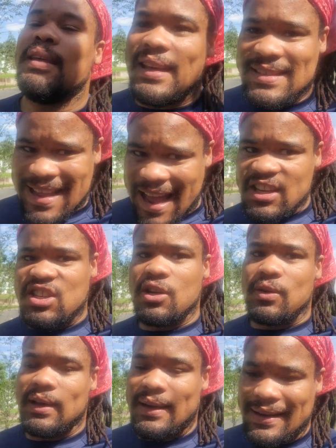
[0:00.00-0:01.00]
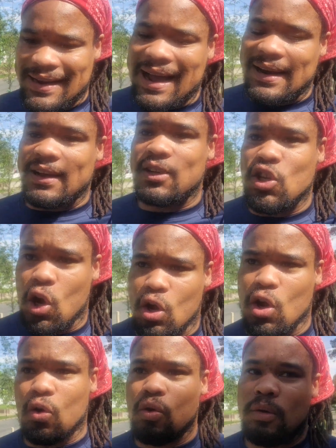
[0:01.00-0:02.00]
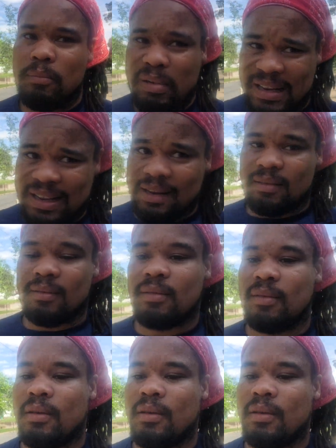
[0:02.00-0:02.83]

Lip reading: it's Nigeria, Ghana, Togo, Benin,